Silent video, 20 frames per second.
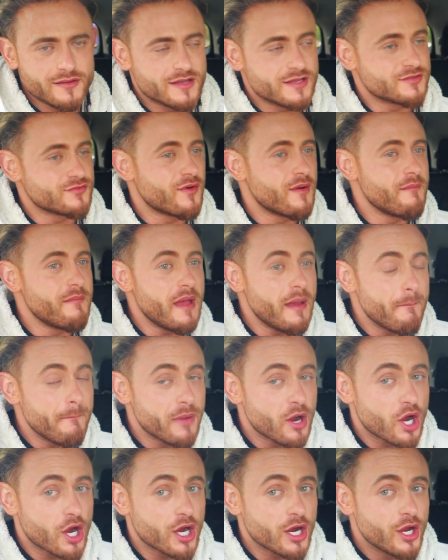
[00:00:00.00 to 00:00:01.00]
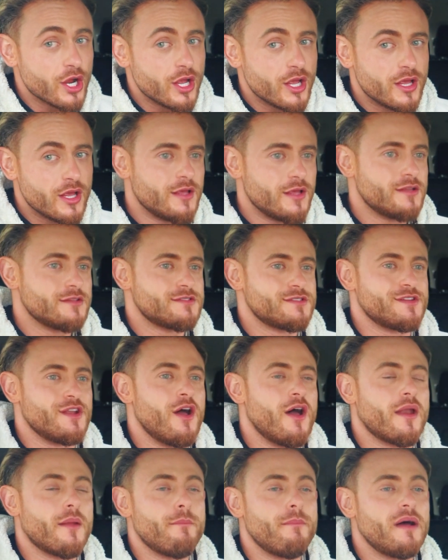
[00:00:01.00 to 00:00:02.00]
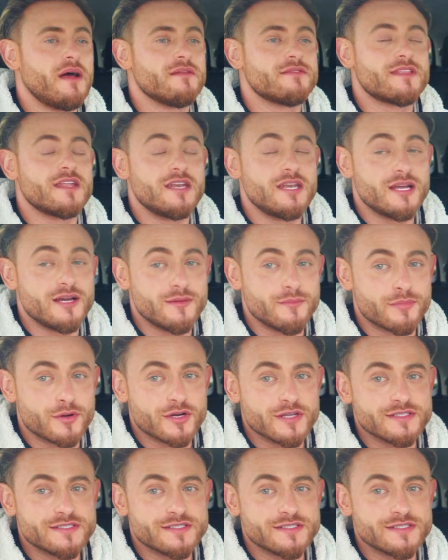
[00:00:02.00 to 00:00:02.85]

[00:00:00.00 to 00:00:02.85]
Because remember, it's not about the number.